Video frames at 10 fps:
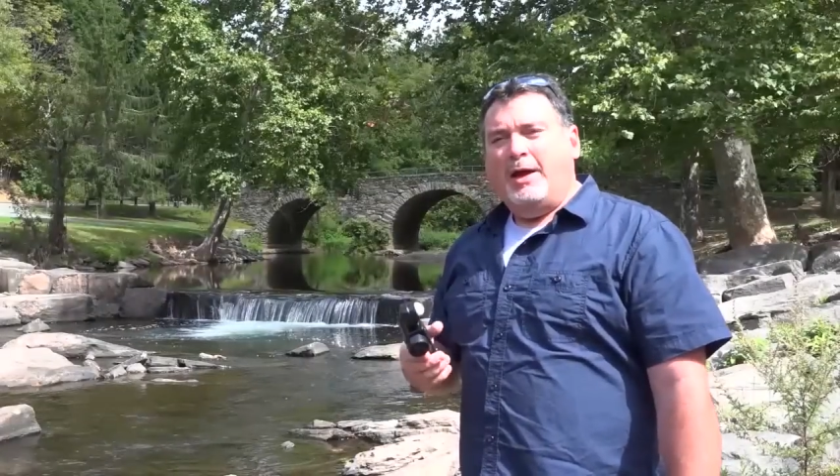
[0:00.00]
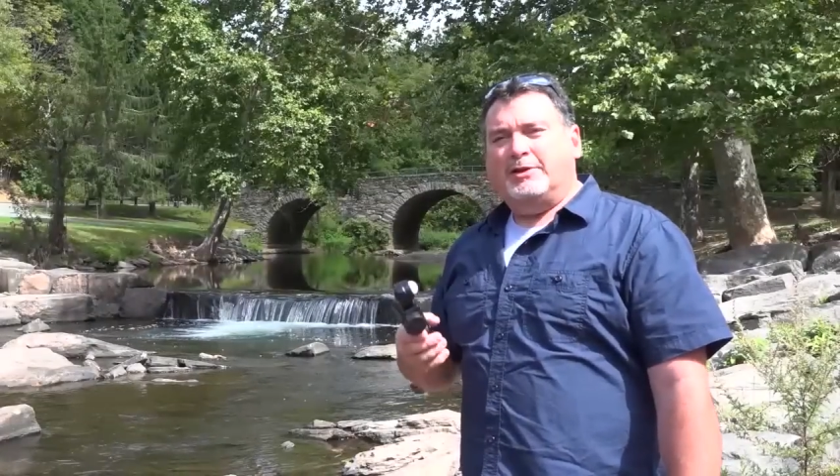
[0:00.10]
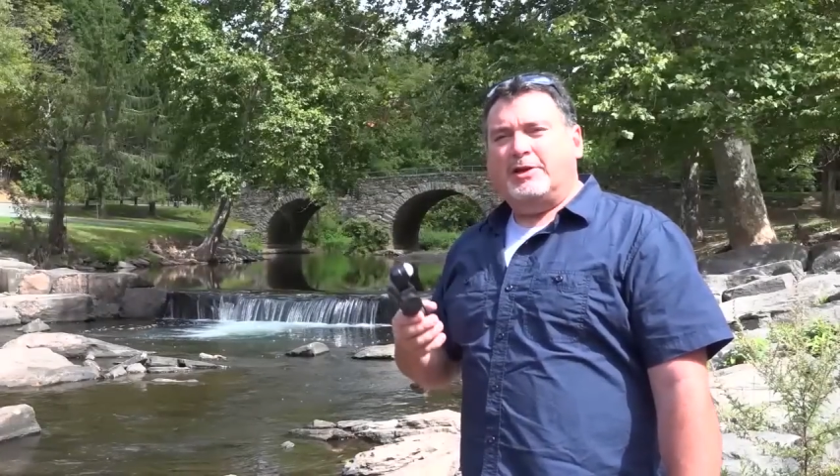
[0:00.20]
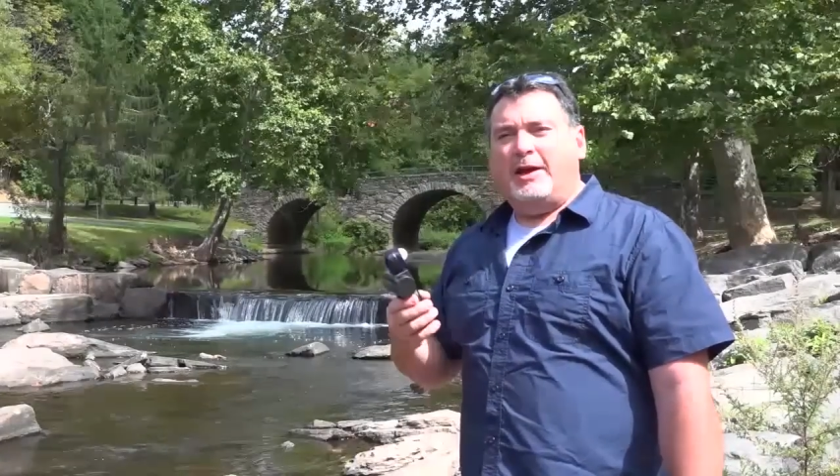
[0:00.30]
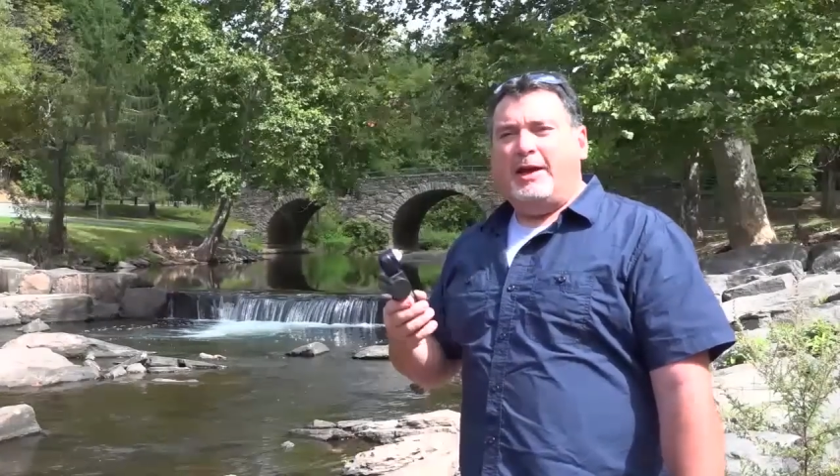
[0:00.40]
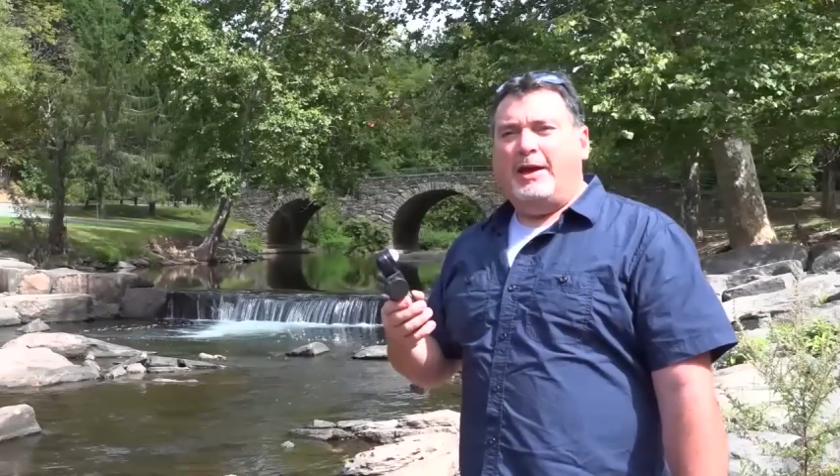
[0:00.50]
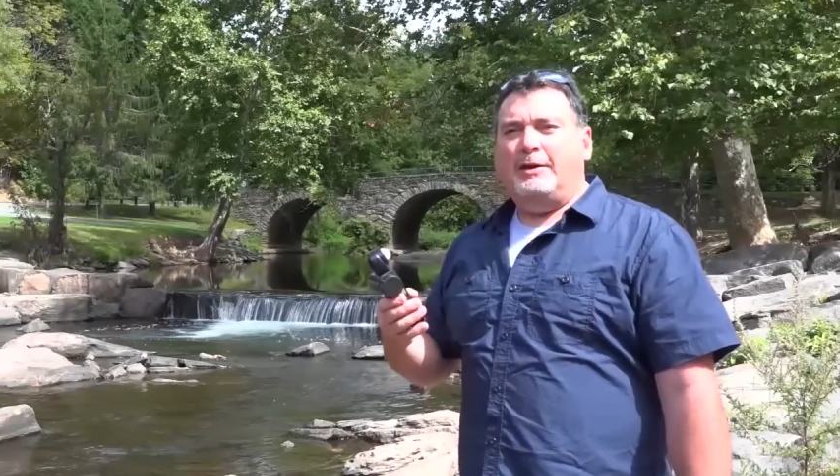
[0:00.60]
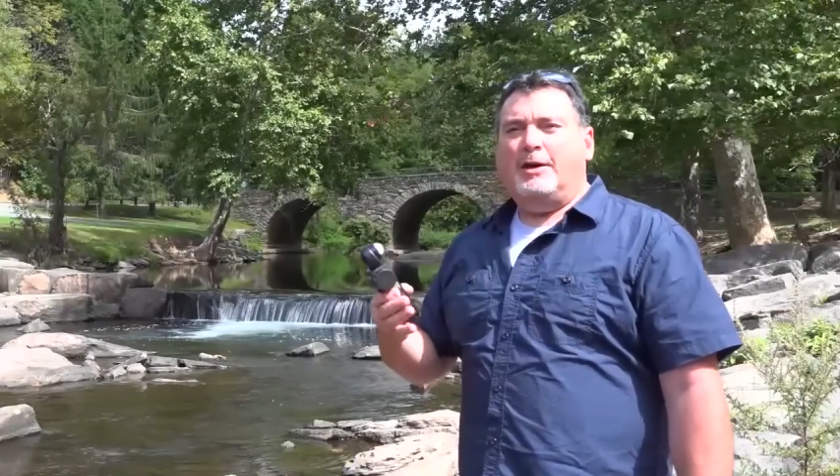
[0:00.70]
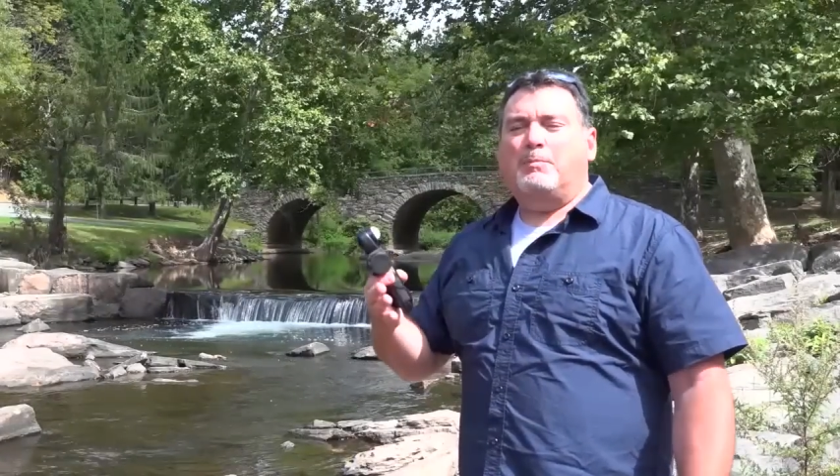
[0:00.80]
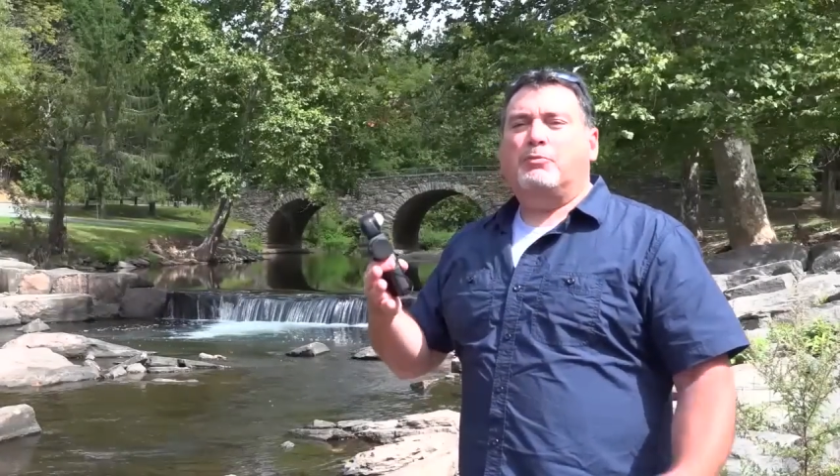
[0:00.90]
it's going to
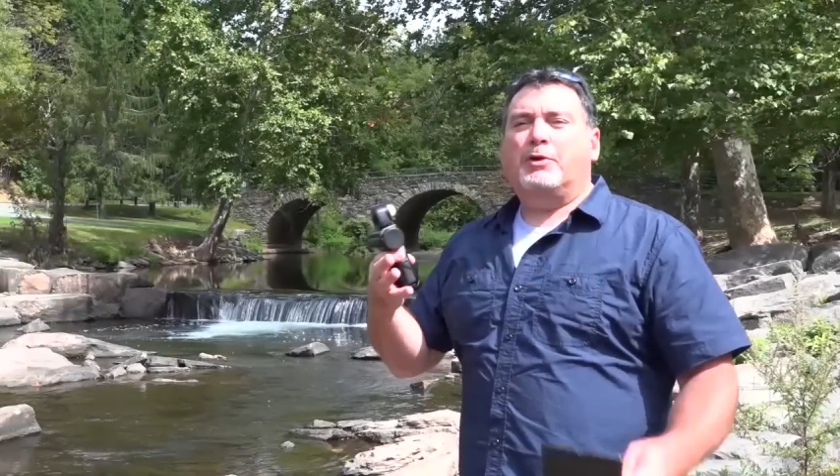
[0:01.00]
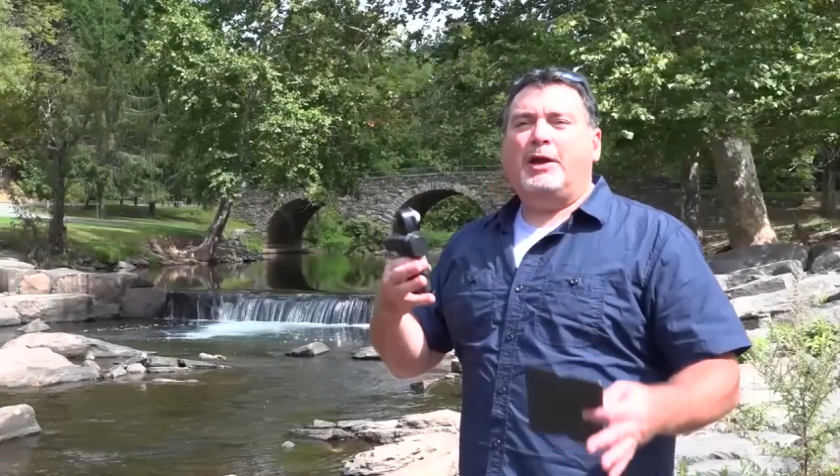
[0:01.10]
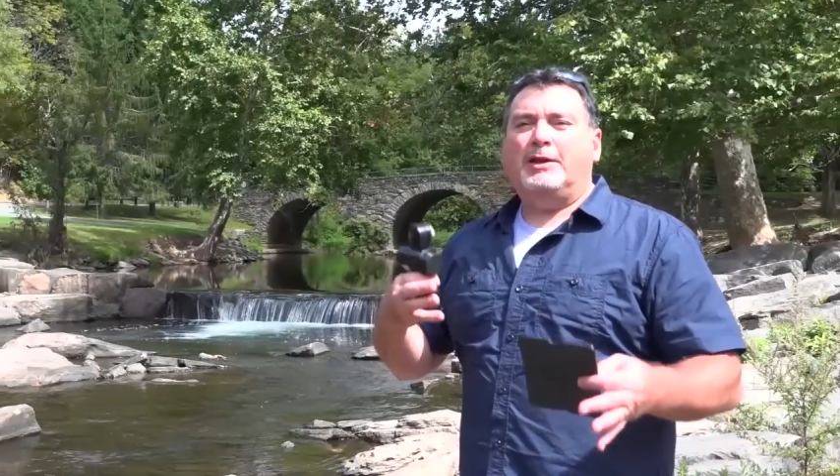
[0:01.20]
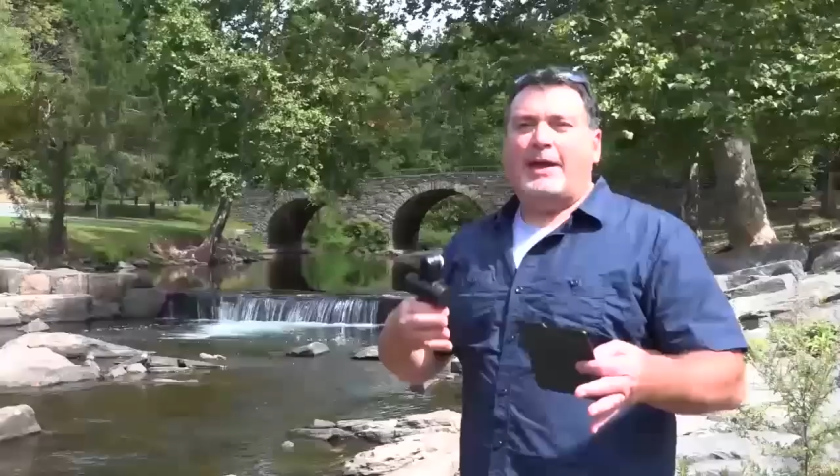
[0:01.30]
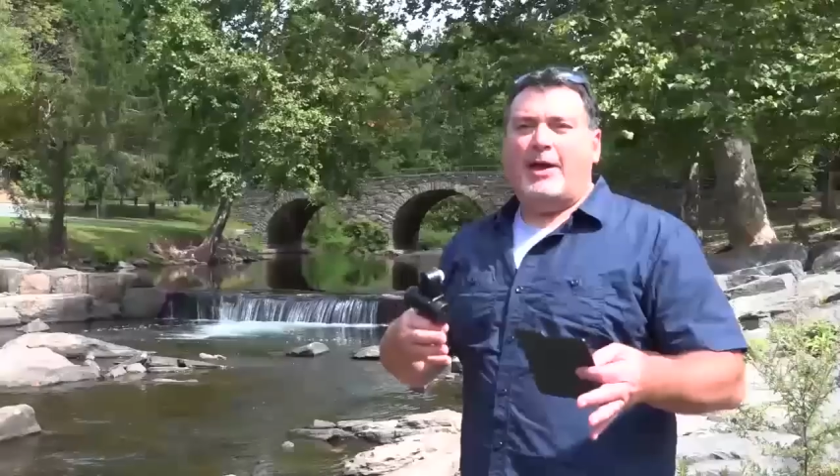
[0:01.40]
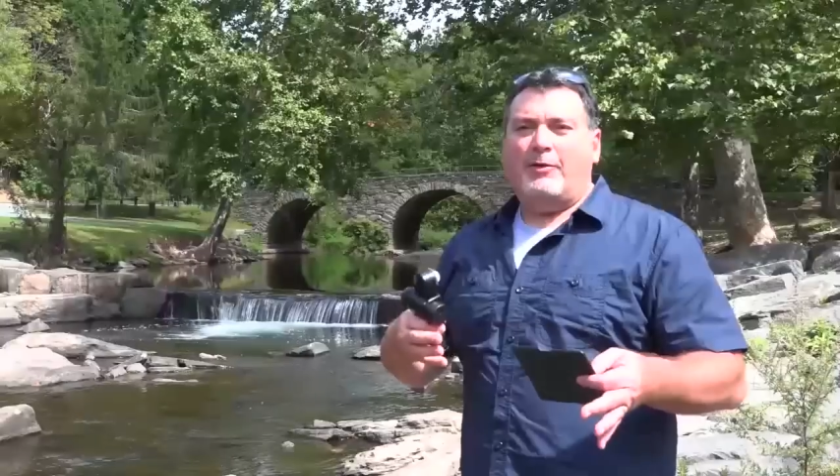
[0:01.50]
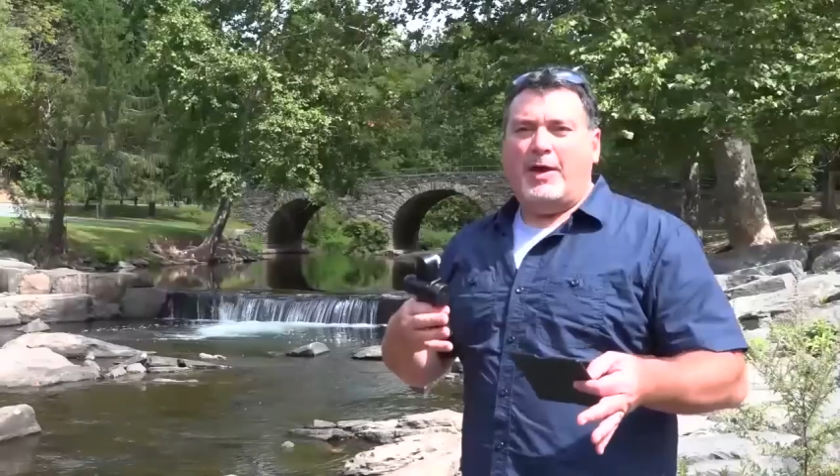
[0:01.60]
end up bringing down